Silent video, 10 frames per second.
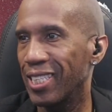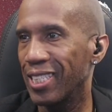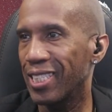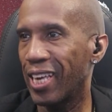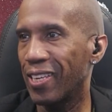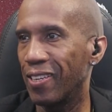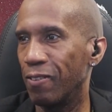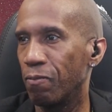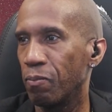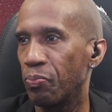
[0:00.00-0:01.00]
Thank you.
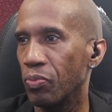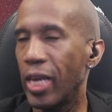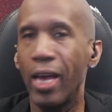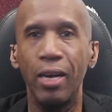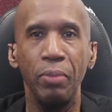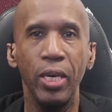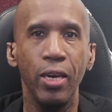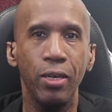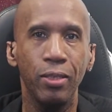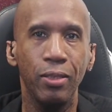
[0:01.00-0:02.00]
Yeah, I'm here.
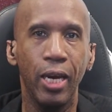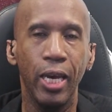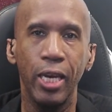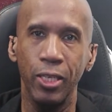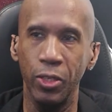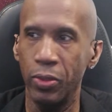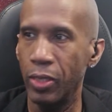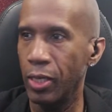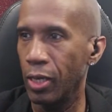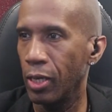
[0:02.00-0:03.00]
I had a little
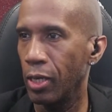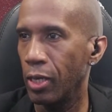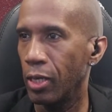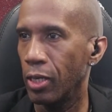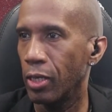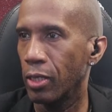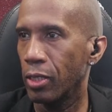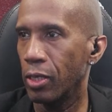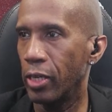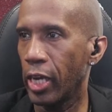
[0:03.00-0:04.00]

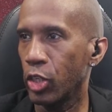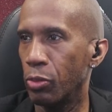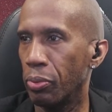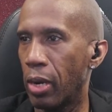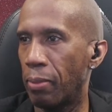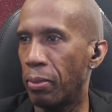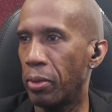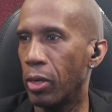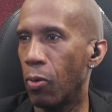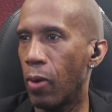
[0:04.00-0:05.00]
connection problem there
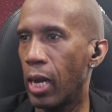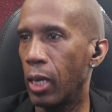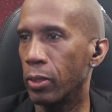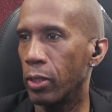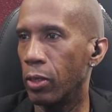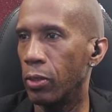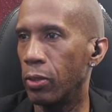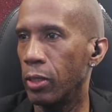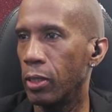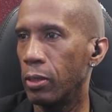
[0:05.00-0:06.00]
a while ago.
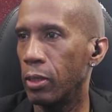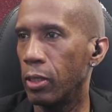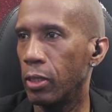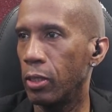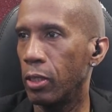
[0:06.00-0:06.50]
And,